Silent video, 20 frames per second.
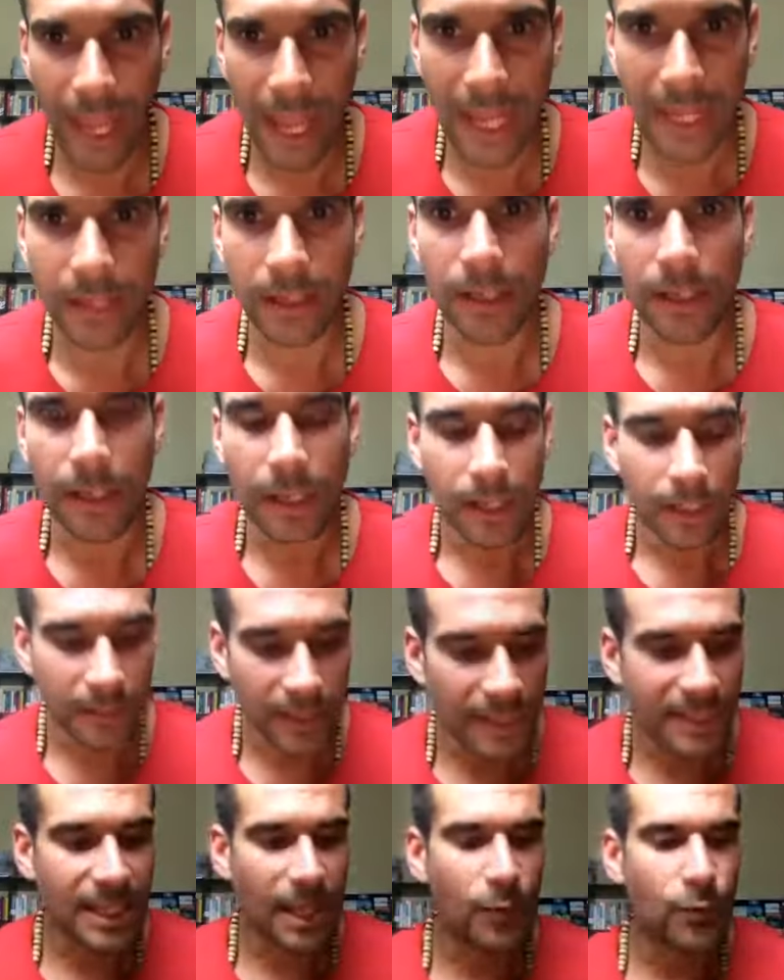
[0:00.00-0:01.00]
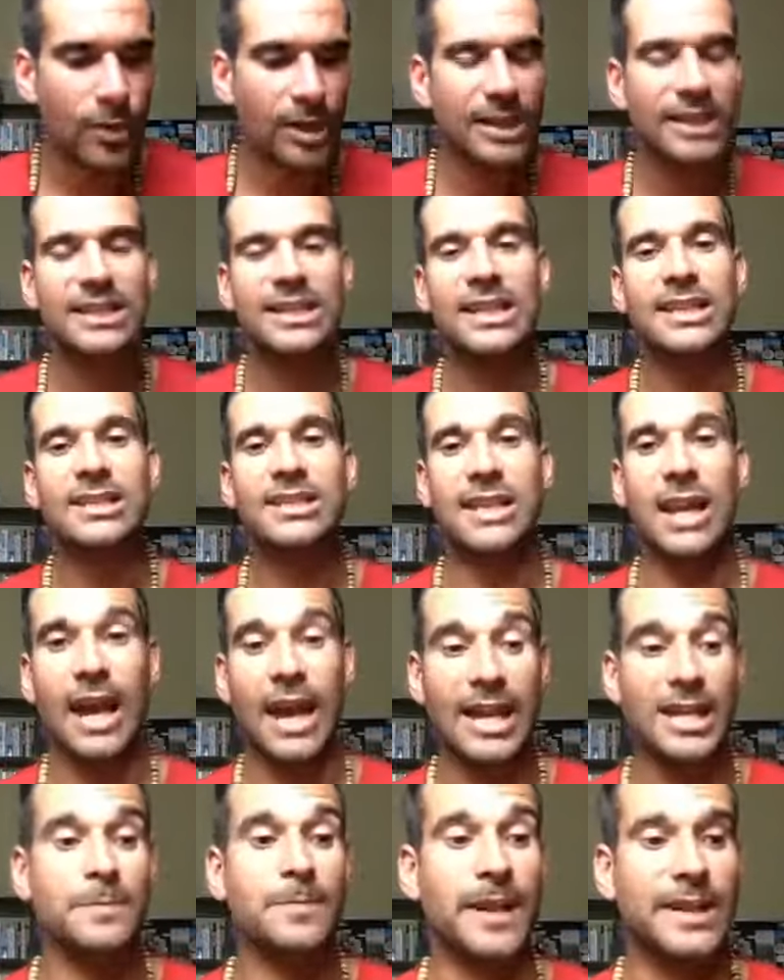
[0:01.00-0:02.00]
And these unrealistic
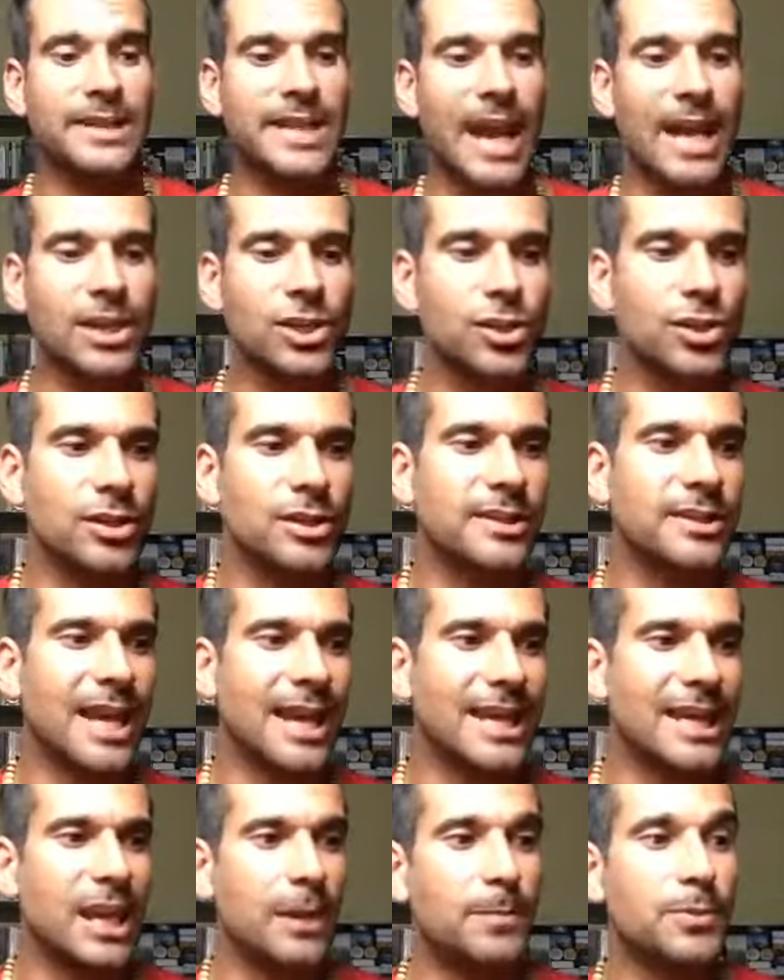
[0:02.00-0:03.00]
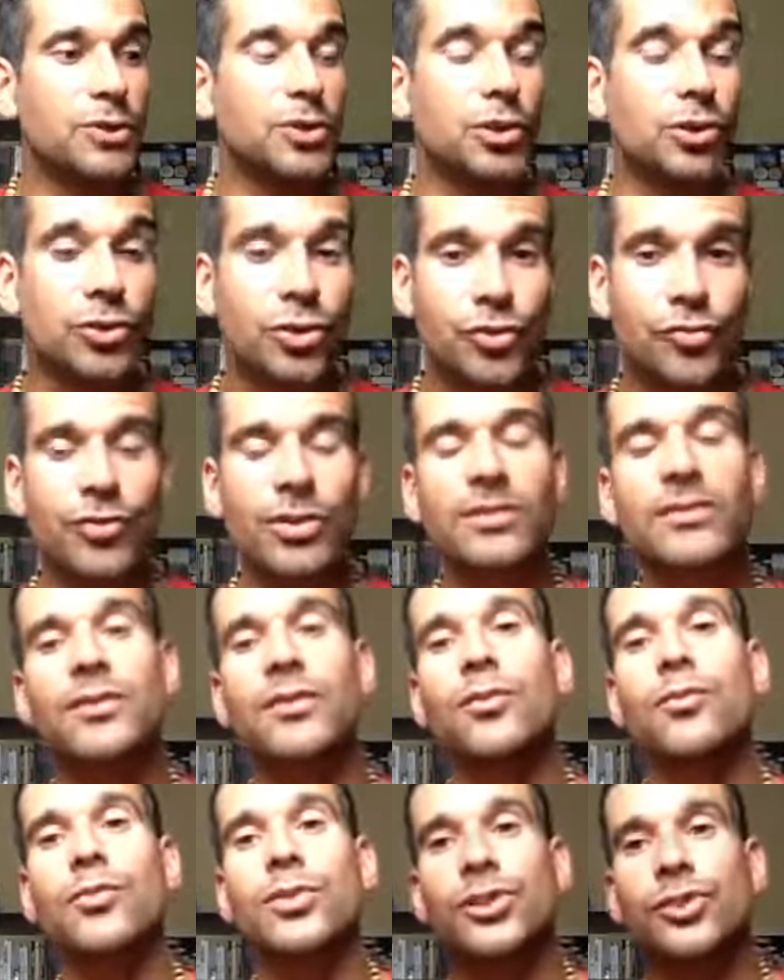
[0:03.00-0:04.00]
expectations, they keep us
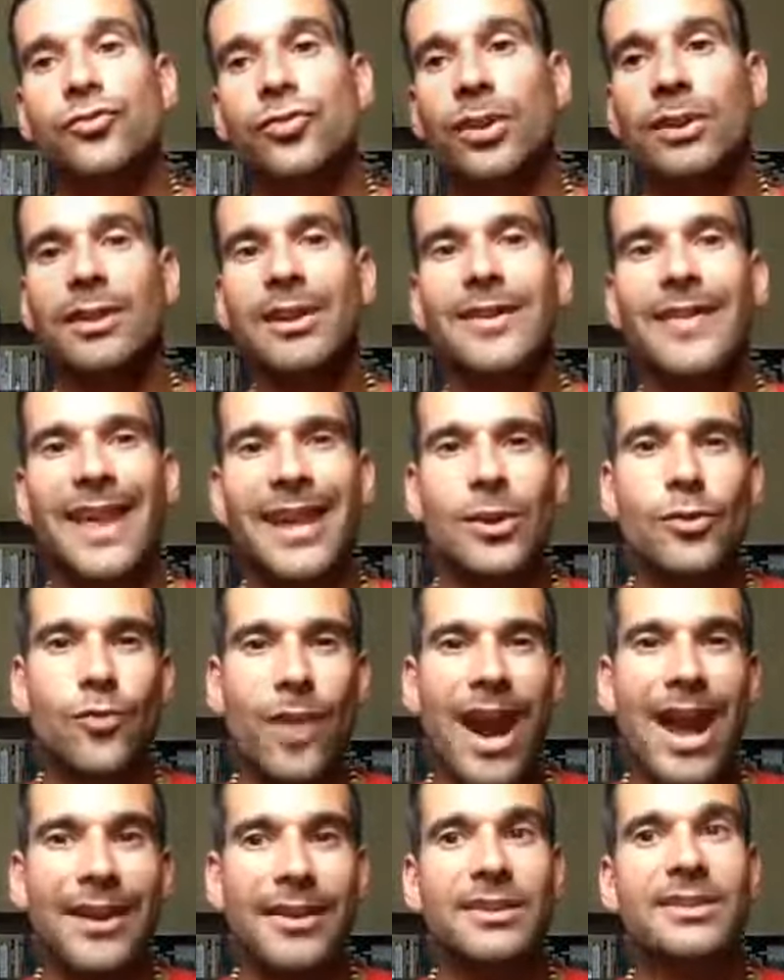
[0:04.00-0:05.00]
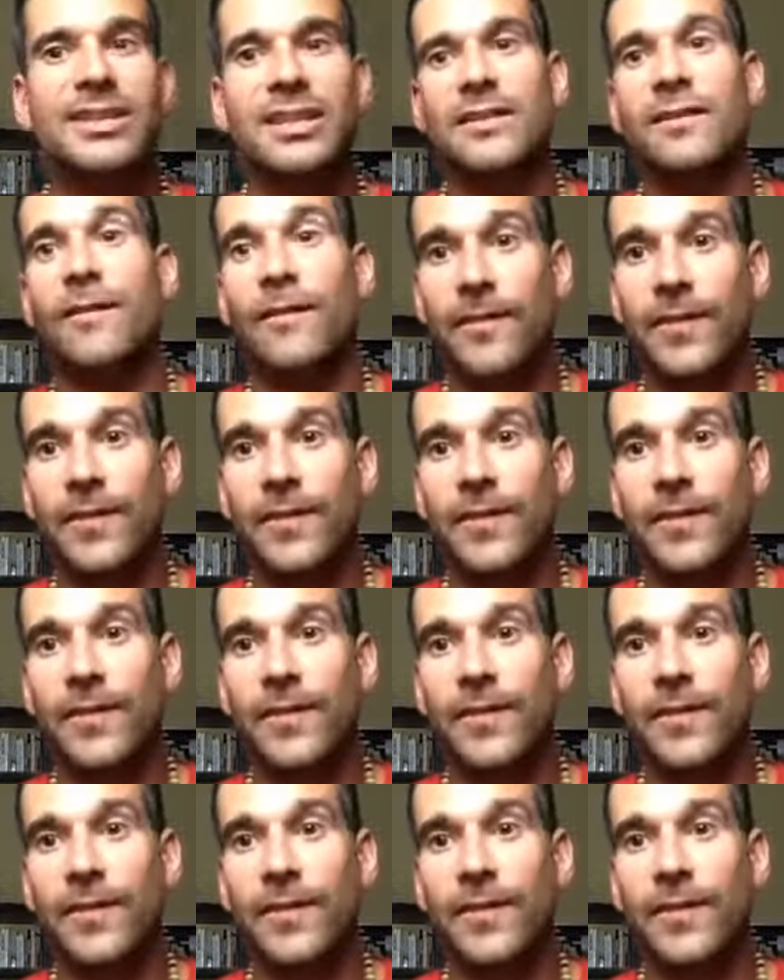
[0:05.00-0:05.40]
constricted and restricted, and they ground us in